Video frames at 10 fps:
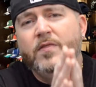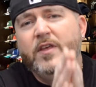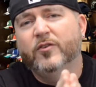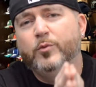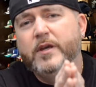
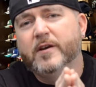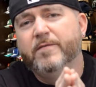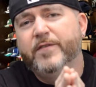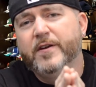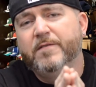This week on
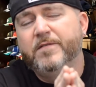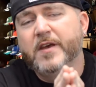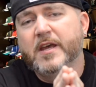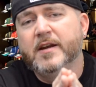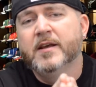Fitted
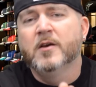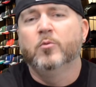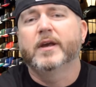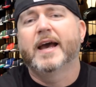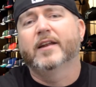Fiend,
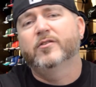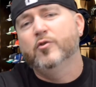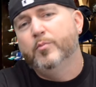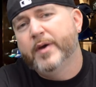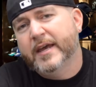we got
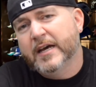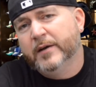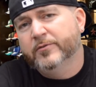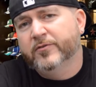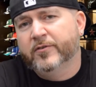two
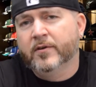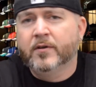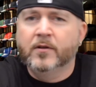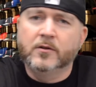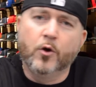pickups
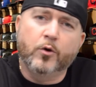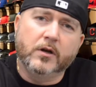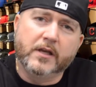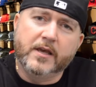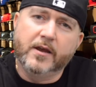
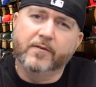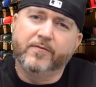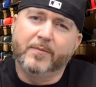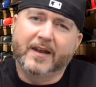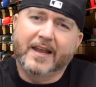locally here
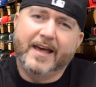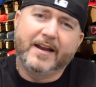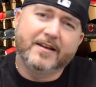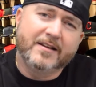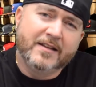from
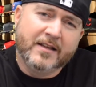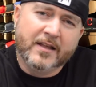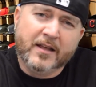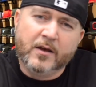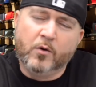Atlanta.
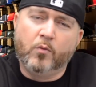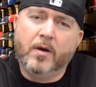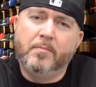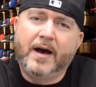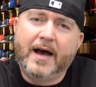
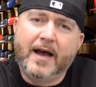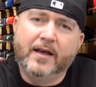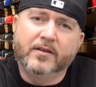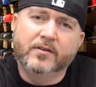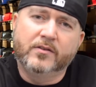Went
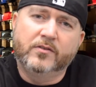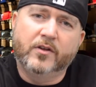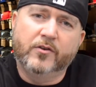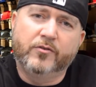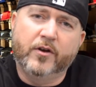by
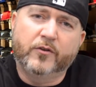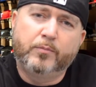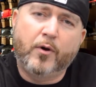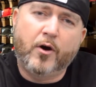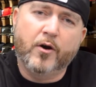SunTrust
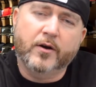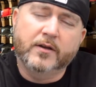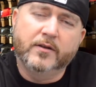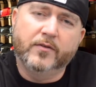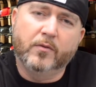Park
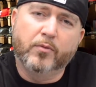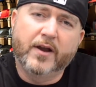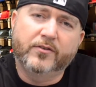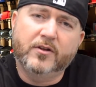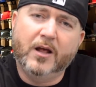to the
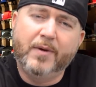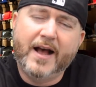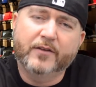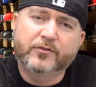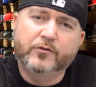Braves
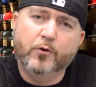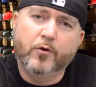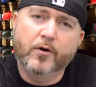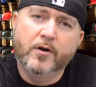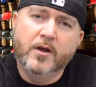Clubhouse
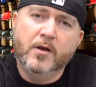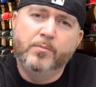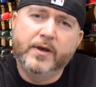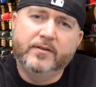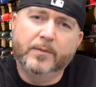store.
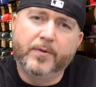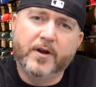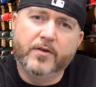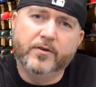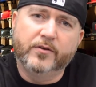Picked up
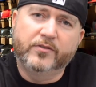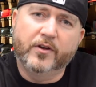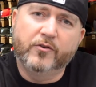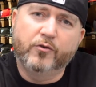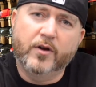another
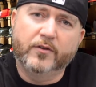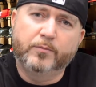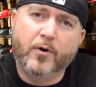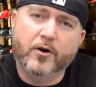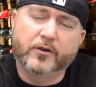SunTrust
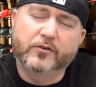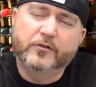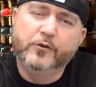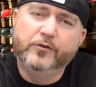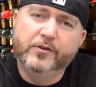Park
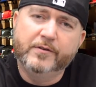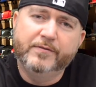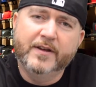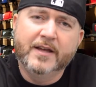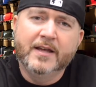exclusive.